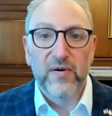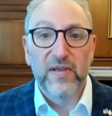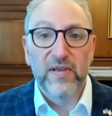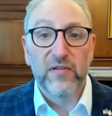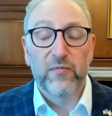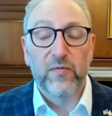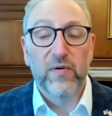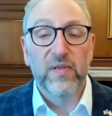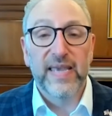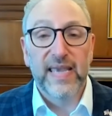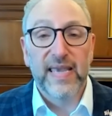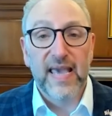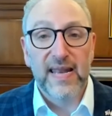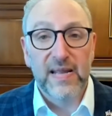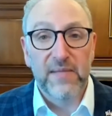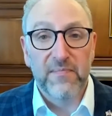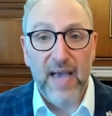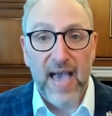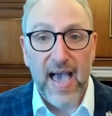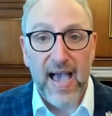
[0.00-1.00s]
is really
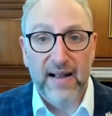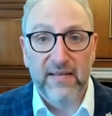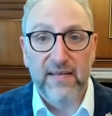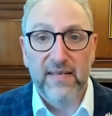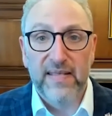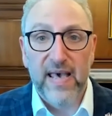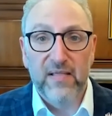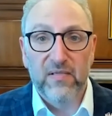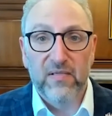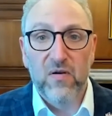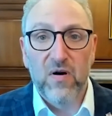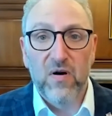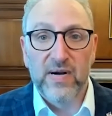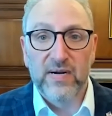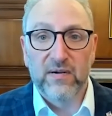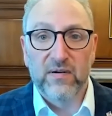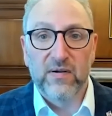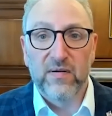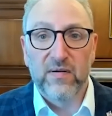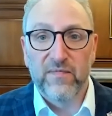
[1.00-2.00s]
getting back to that
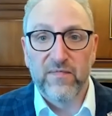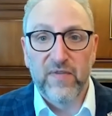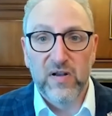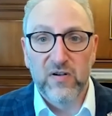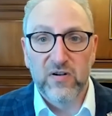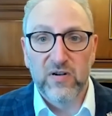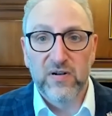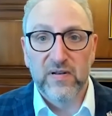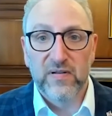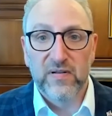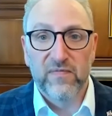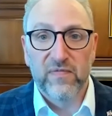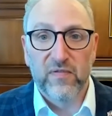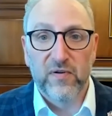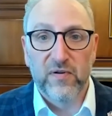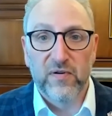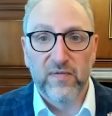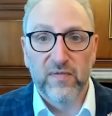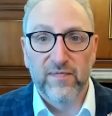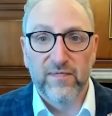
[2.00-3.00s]
long-term vision
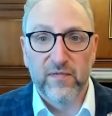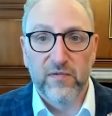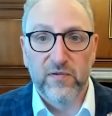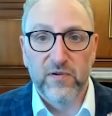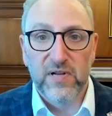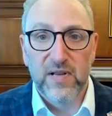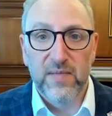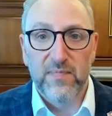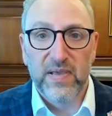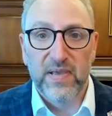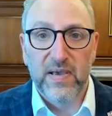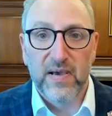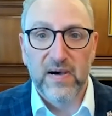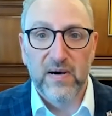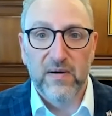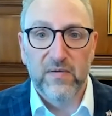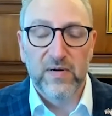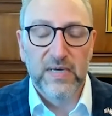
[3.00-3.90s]
for GPO.